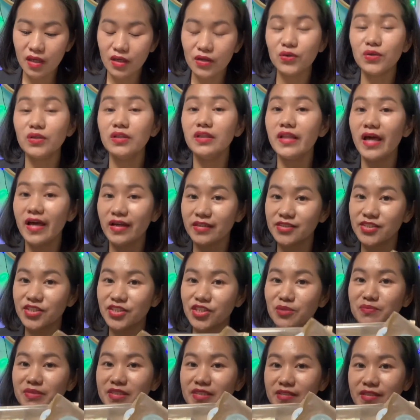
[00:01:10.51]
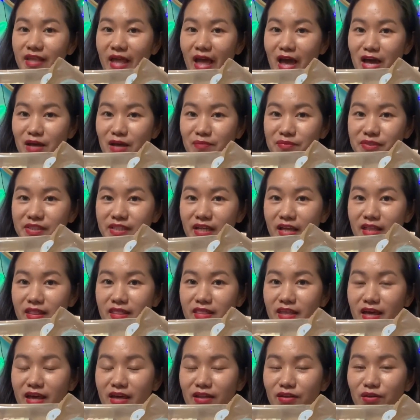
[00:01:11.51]
collect some stamps,
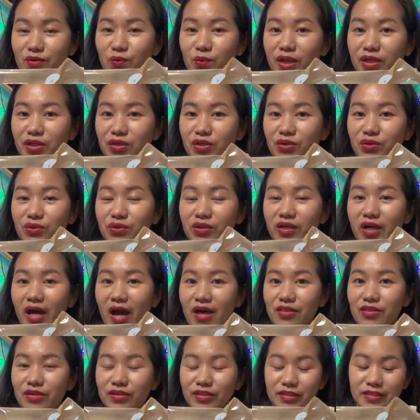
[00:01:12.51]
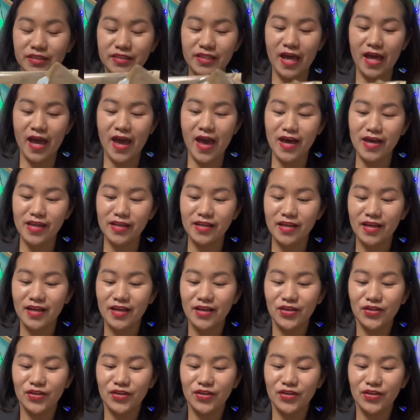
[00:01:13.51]
and then when you gather 10,